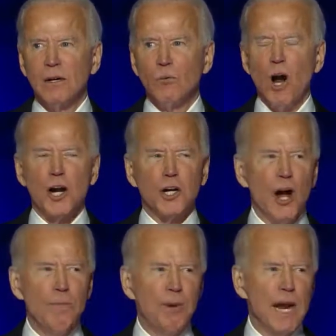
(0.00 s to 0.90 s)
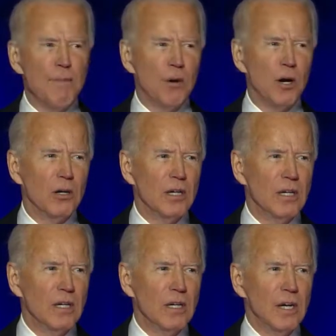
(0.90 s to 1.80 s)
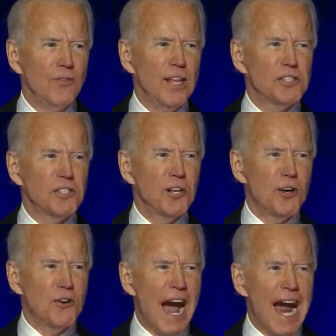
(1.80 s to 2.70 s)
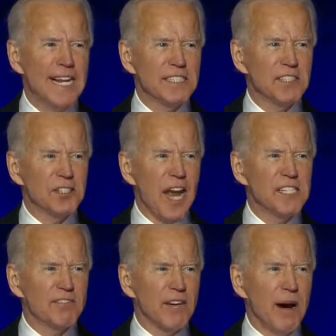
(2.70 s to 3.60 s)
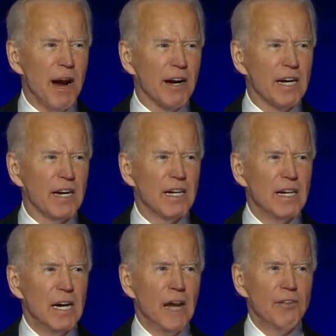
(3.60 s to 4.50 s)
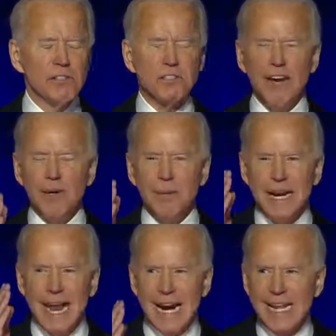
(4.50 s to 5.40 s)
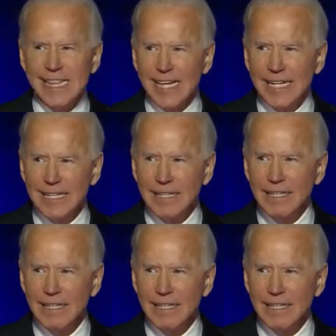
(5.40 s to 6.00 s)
We're a good people. This is the United States of America, and there's never been anything